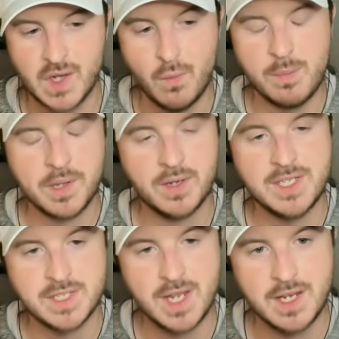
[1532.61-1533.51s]
what
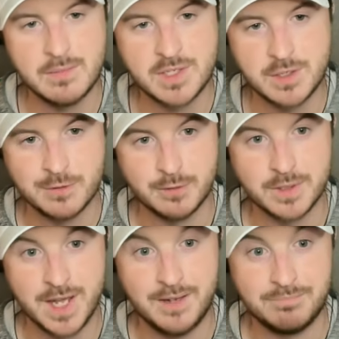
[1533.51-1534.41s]
McLane Stadium is doing
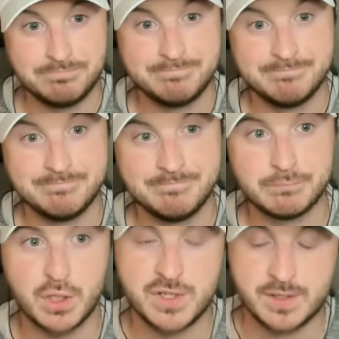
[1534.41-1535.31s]
with that,
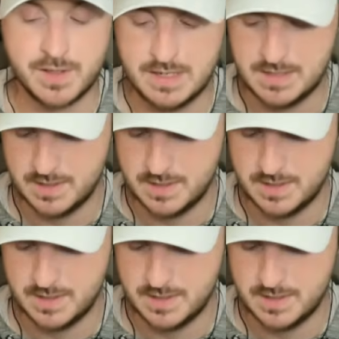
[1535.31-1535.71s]
personally.